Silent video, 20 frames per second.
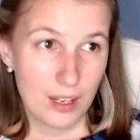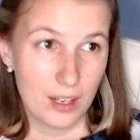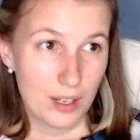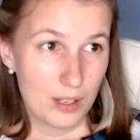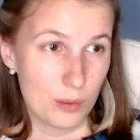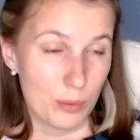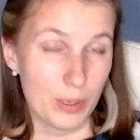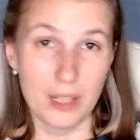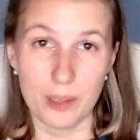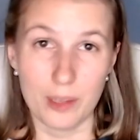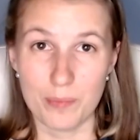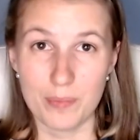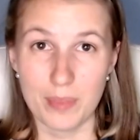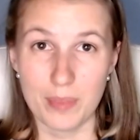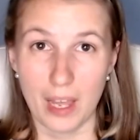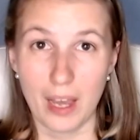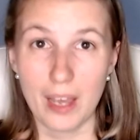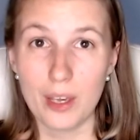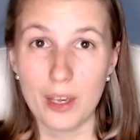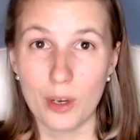Well,
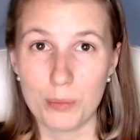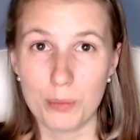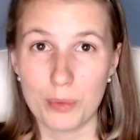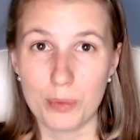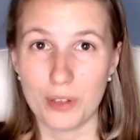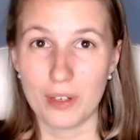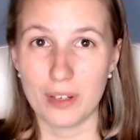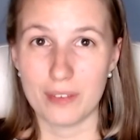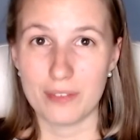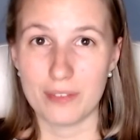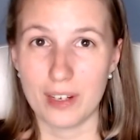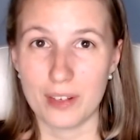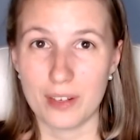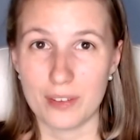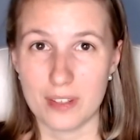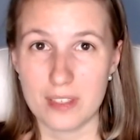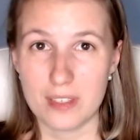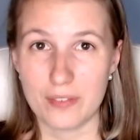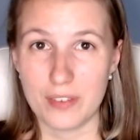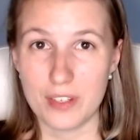I hope you have found
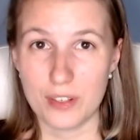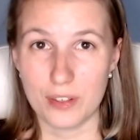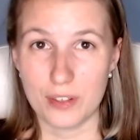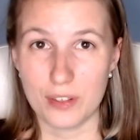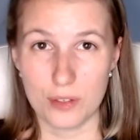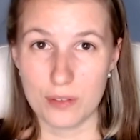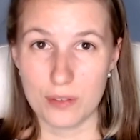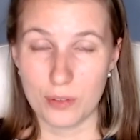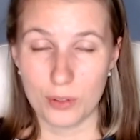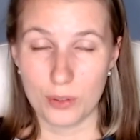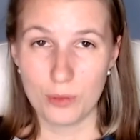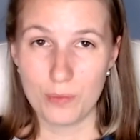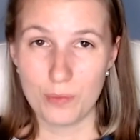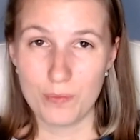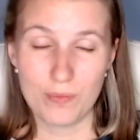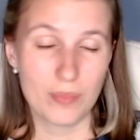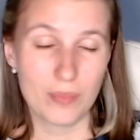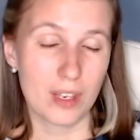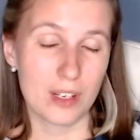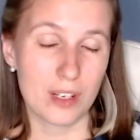this video useful.
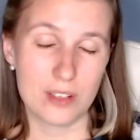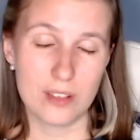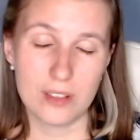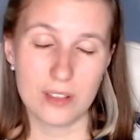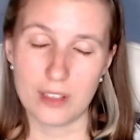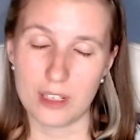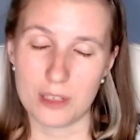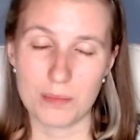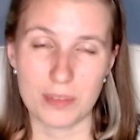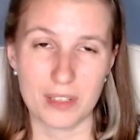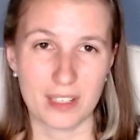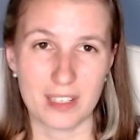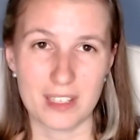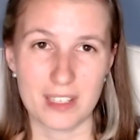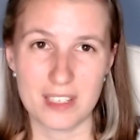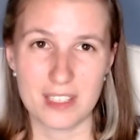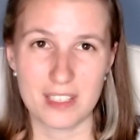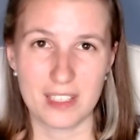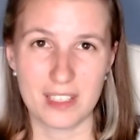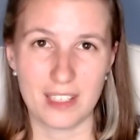Do not
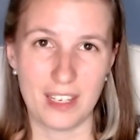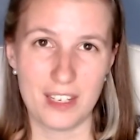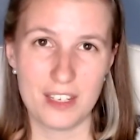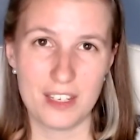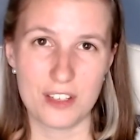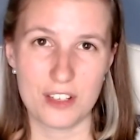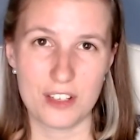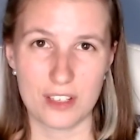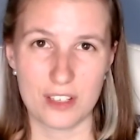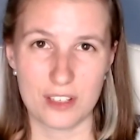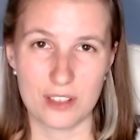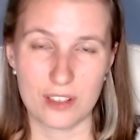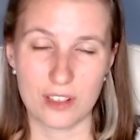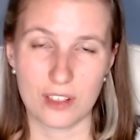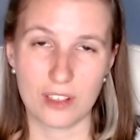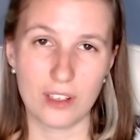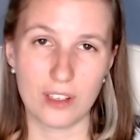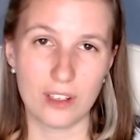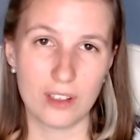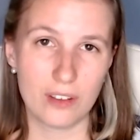procrastinate,
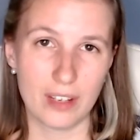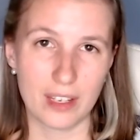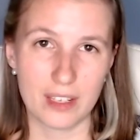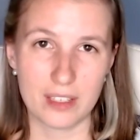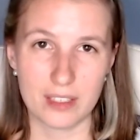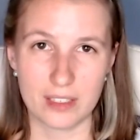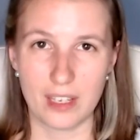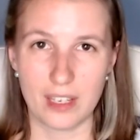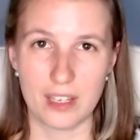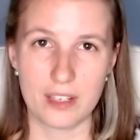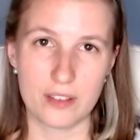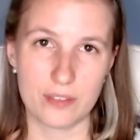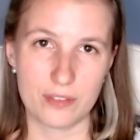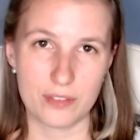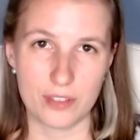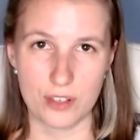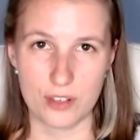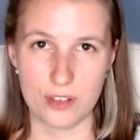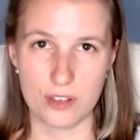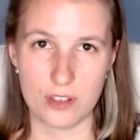just go and get your
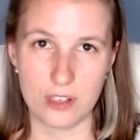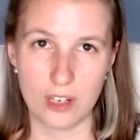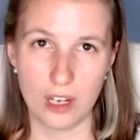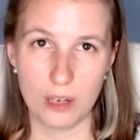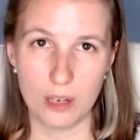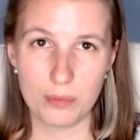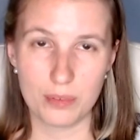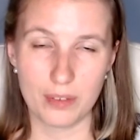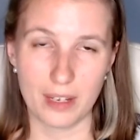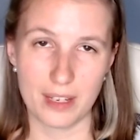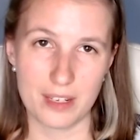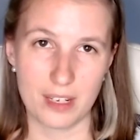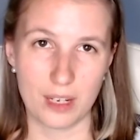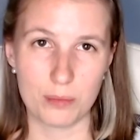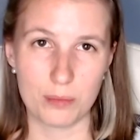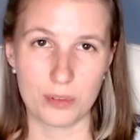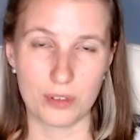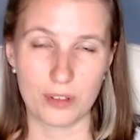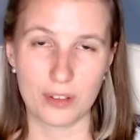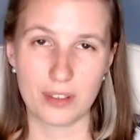first job at
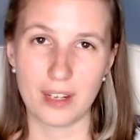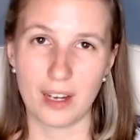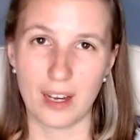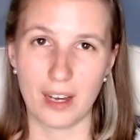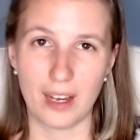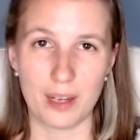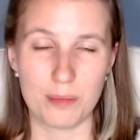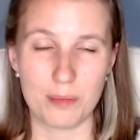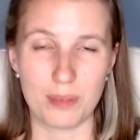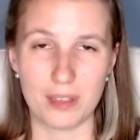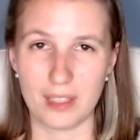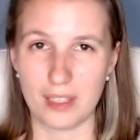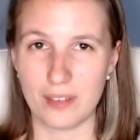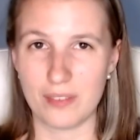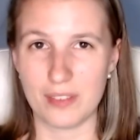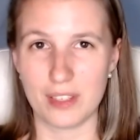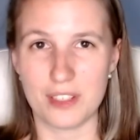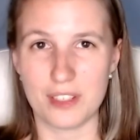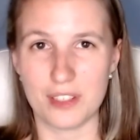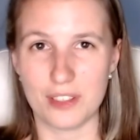Upwork. I
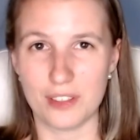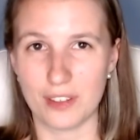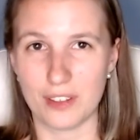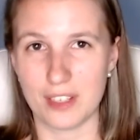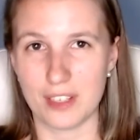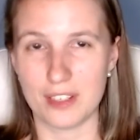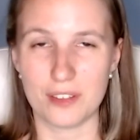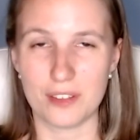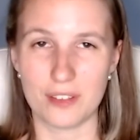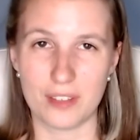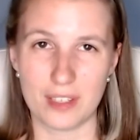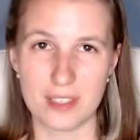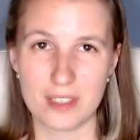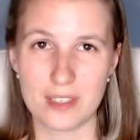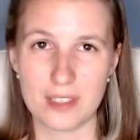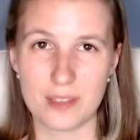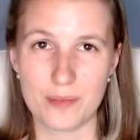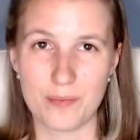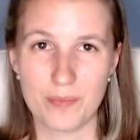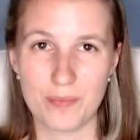believe that you can do this.